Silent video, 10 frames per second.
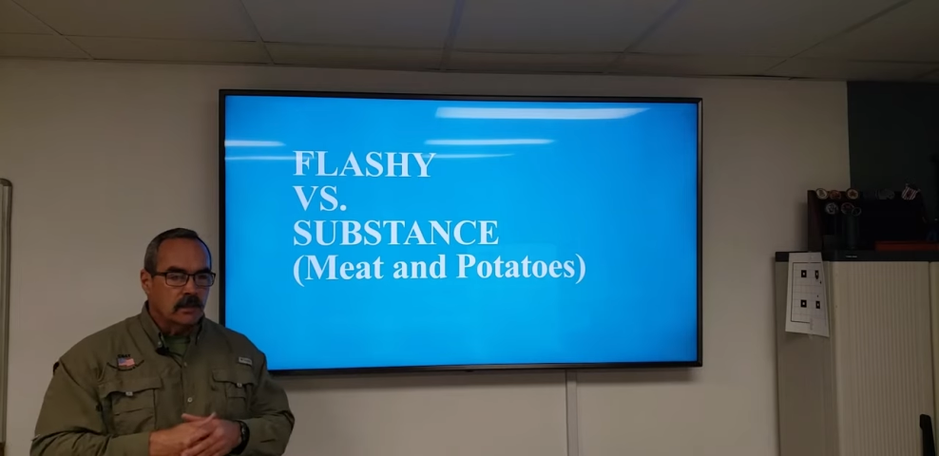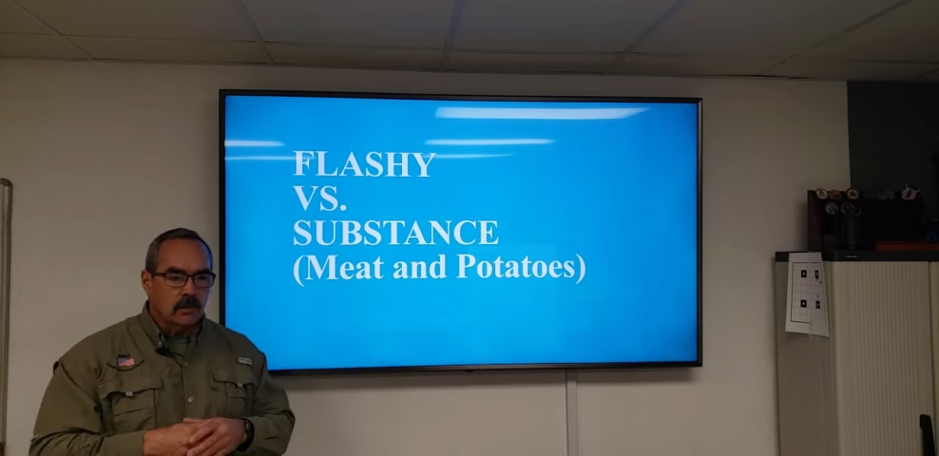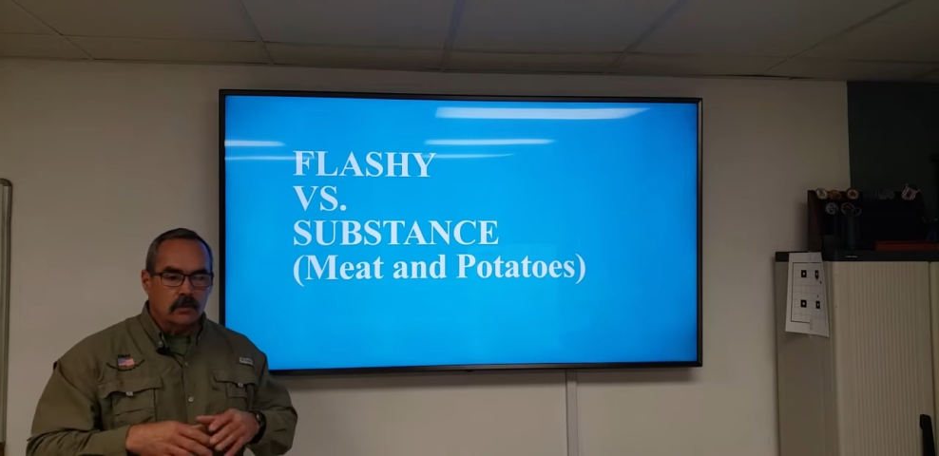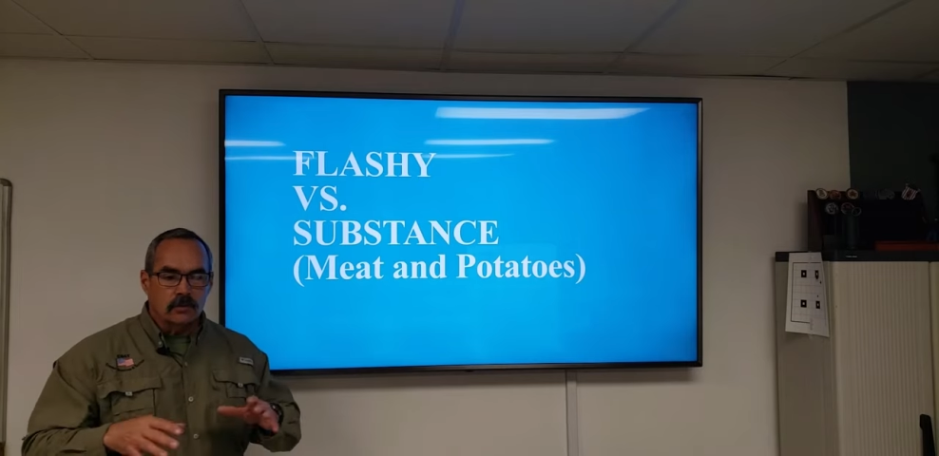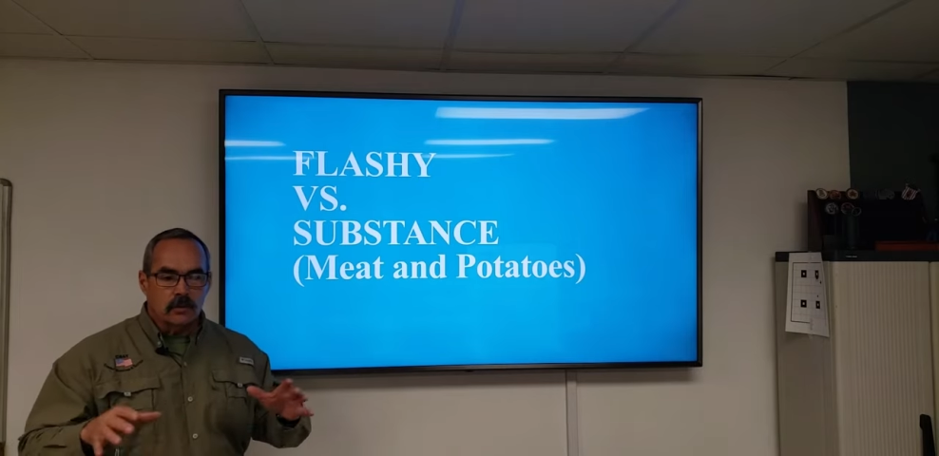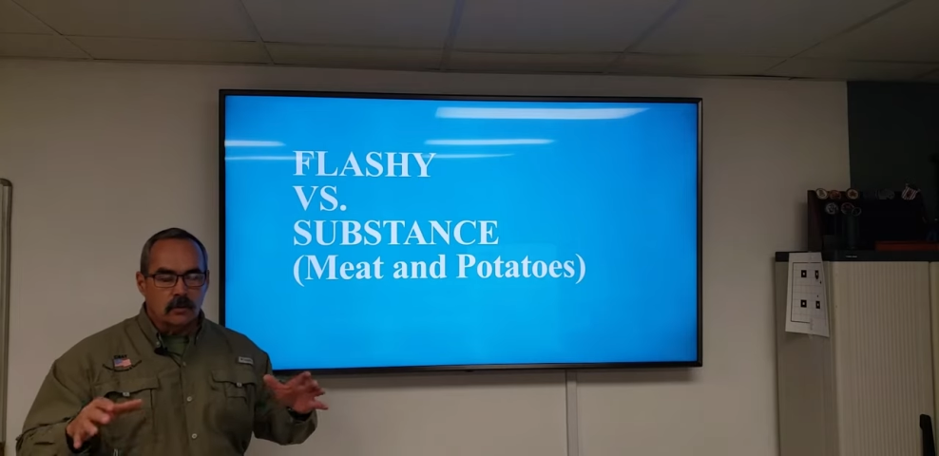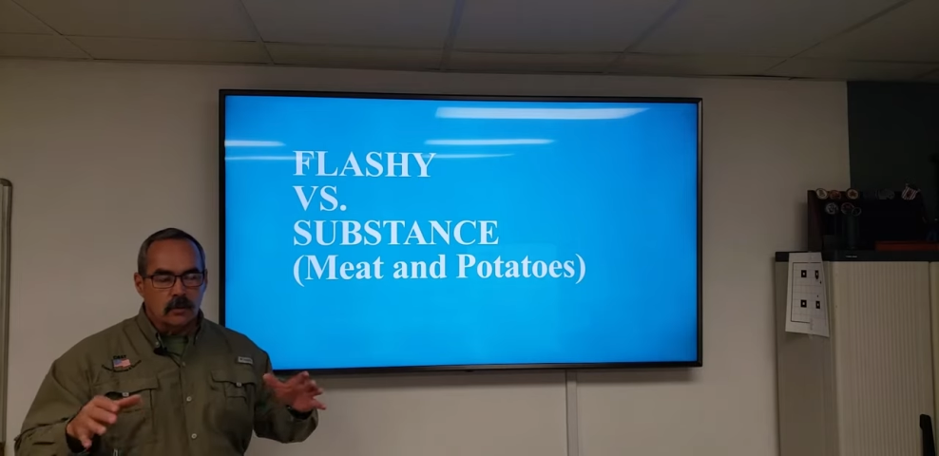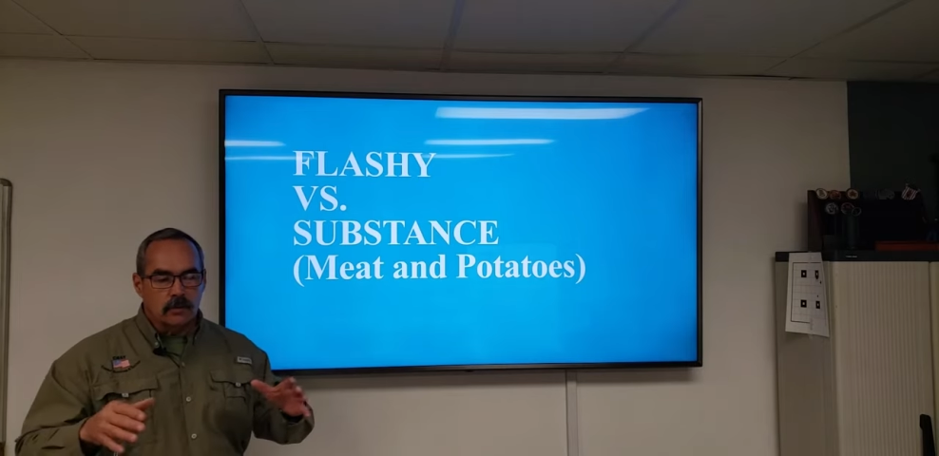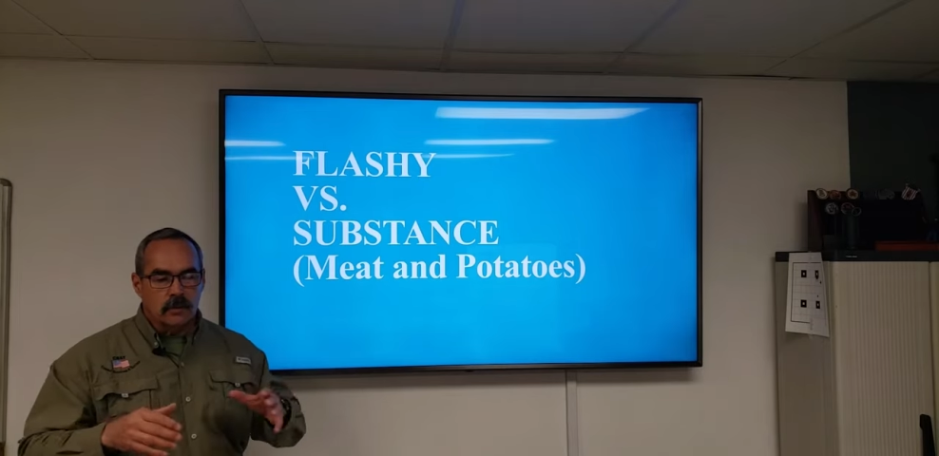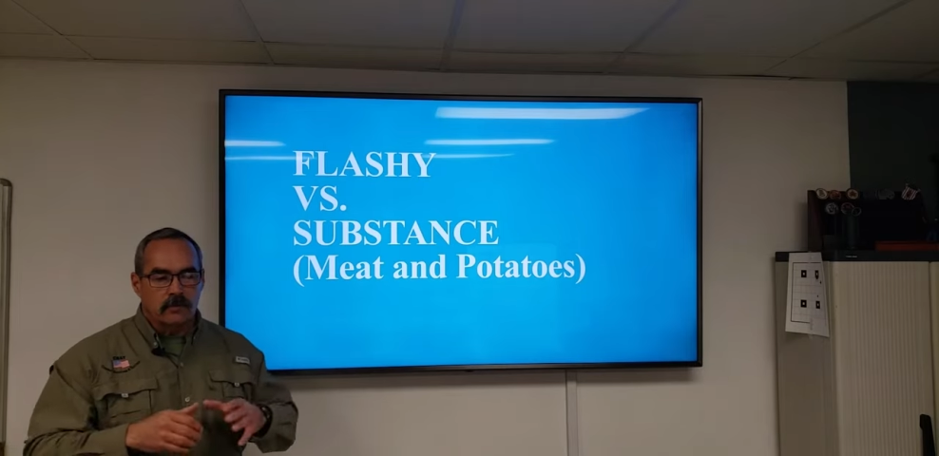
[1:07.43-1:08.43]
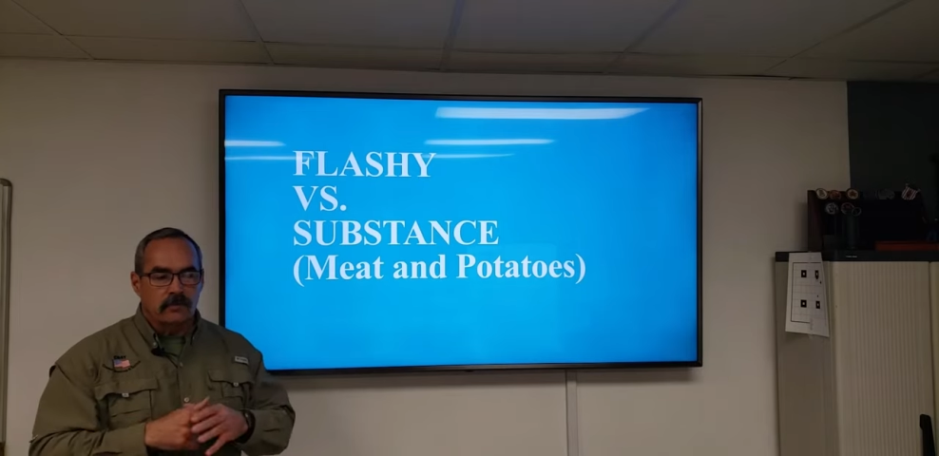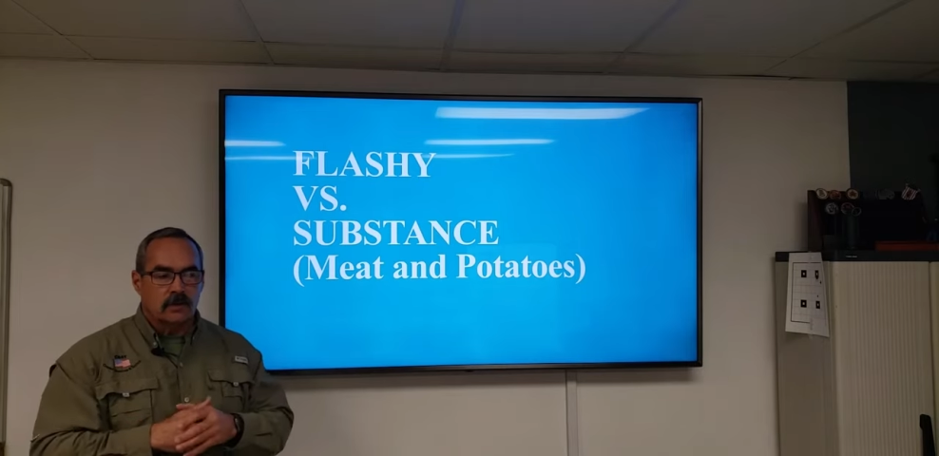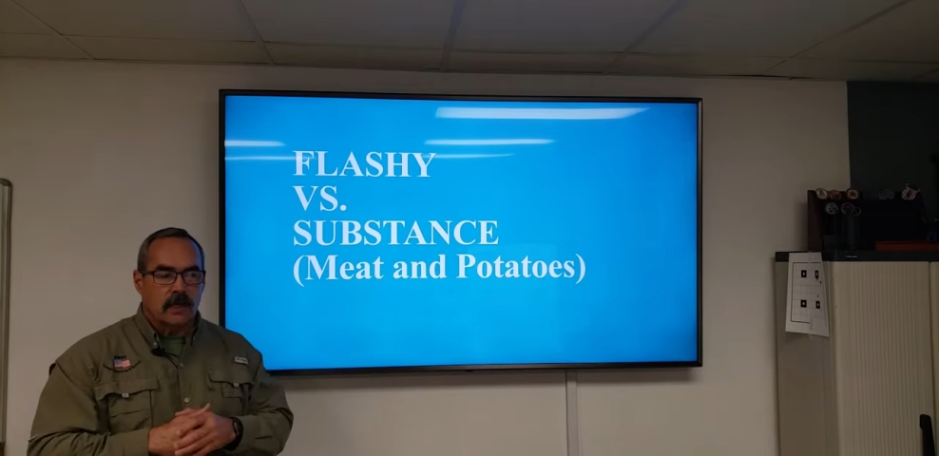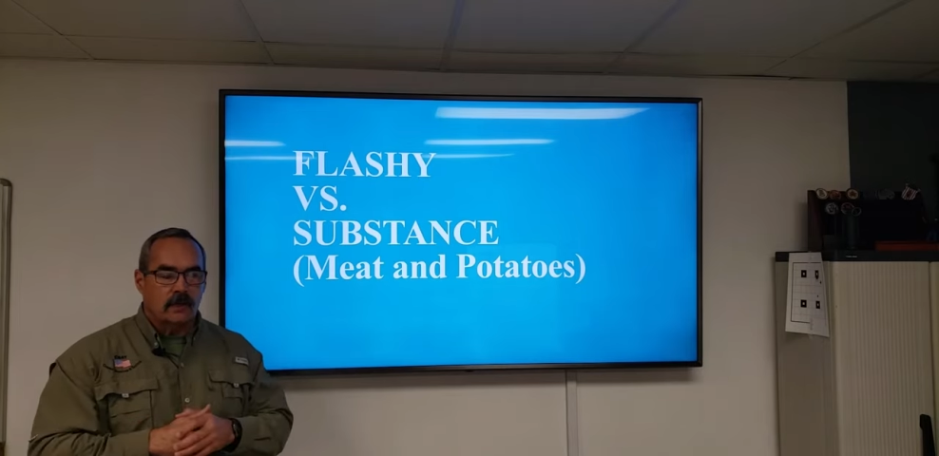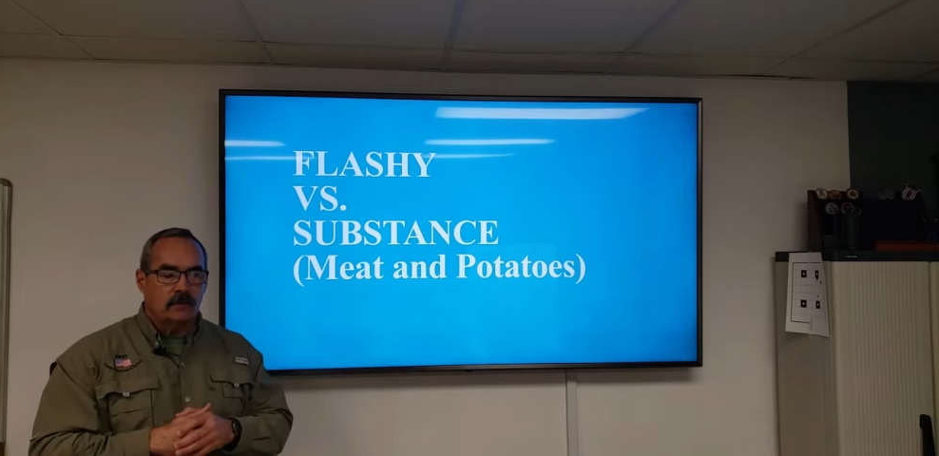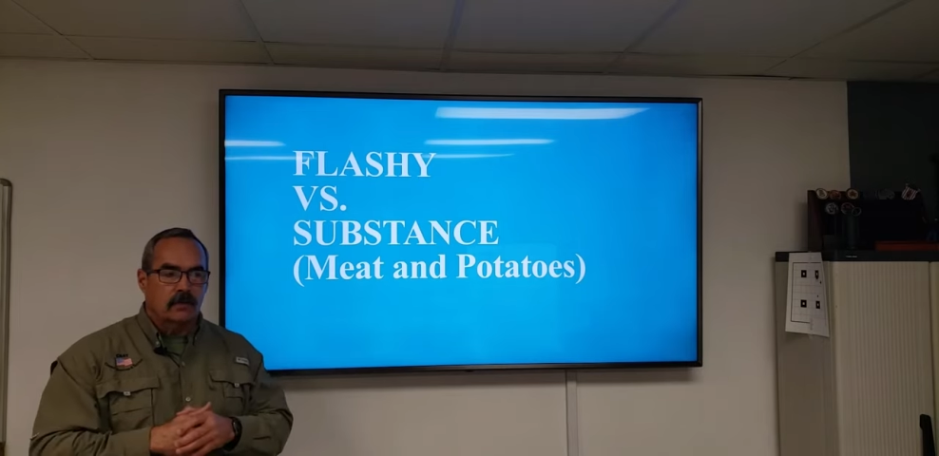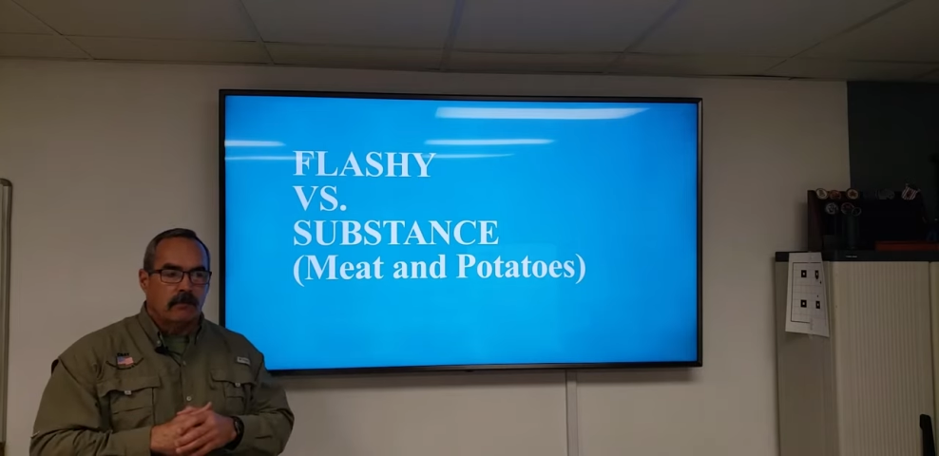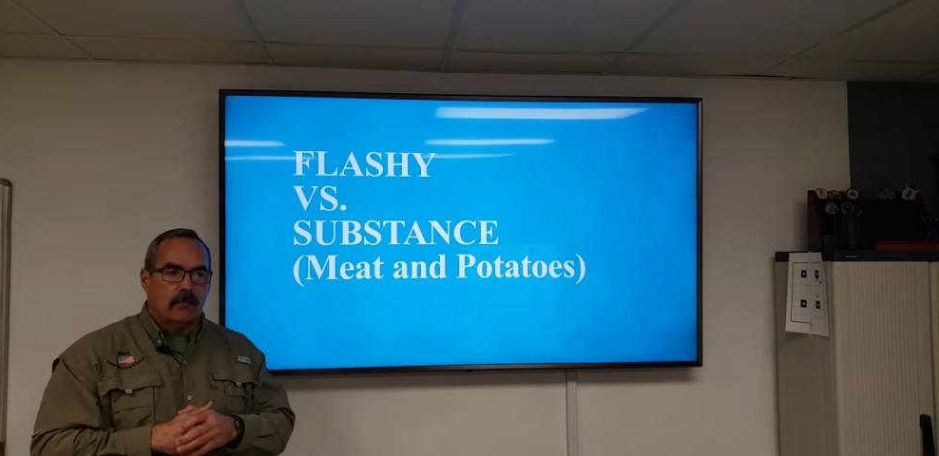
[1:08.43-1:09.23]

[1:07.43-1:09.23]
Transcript: YouTube, the different channels,